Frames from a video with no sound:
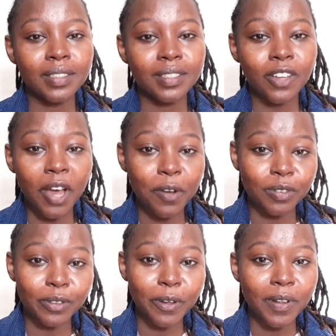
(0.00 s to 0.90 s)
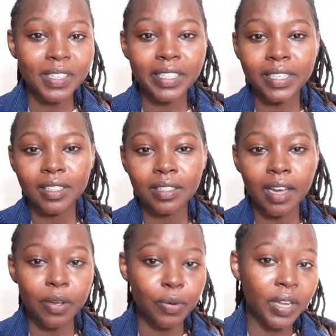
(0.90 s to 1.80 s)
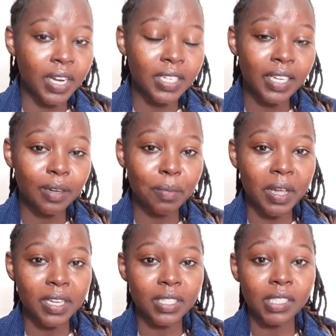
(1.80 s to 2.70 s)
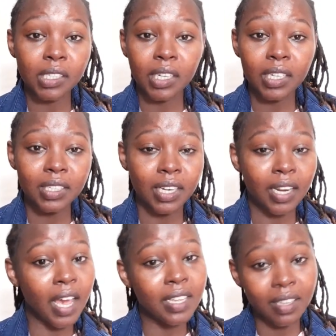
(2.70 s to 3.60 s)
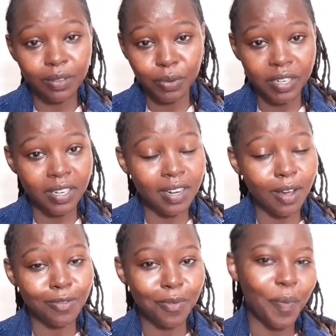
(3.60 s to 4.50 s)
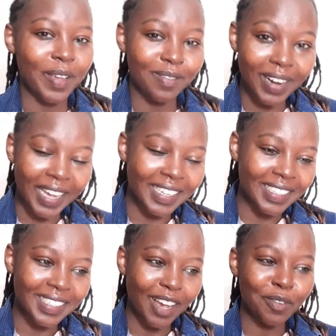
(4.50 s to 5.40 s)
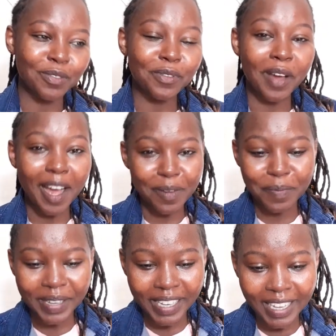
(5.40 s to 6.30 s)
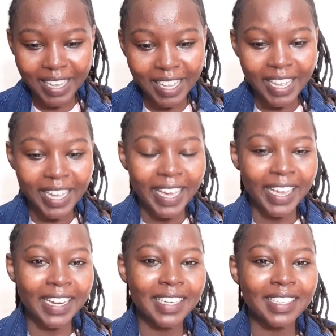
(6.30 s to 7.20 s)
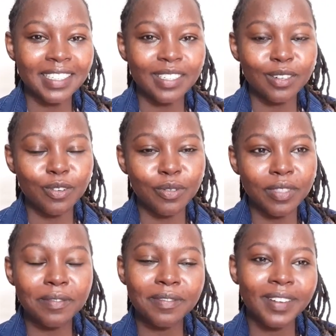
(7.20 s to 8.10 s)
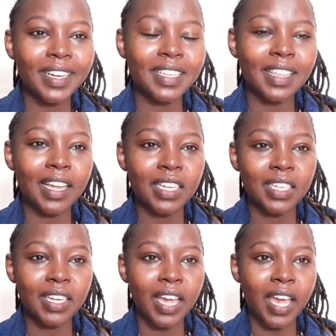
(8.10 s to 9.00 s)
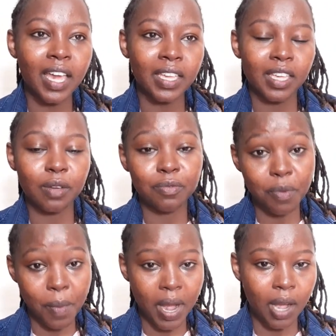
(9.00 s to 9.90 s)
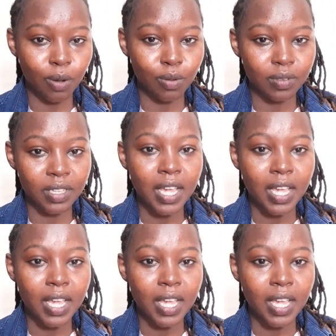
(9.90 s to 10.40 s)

So I was called, I went and took my ticket, and I just waited now for my flight. I was so happy, and the fact that I came from my house,